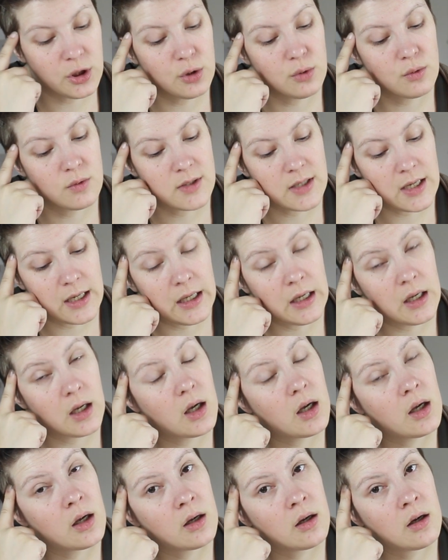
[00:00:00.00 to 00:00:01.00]
use
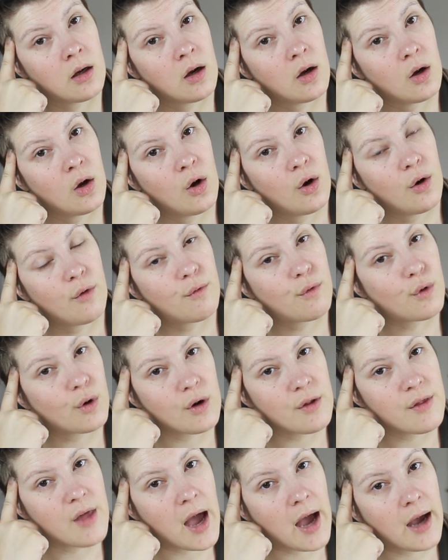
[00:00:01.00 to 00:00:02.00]
ink
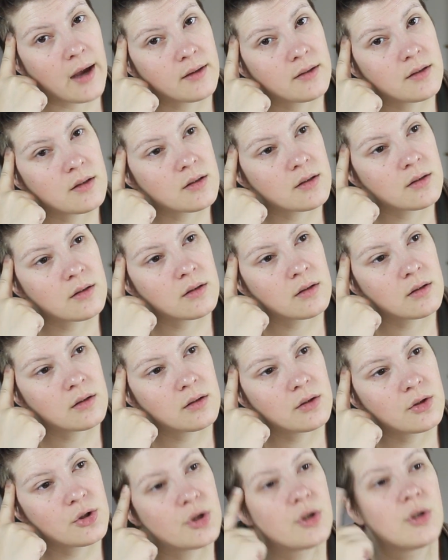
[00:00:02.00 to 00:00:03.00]
for that,
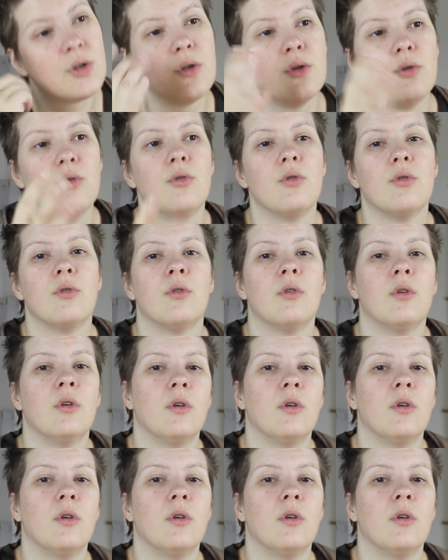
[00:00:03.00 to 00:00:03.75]
just to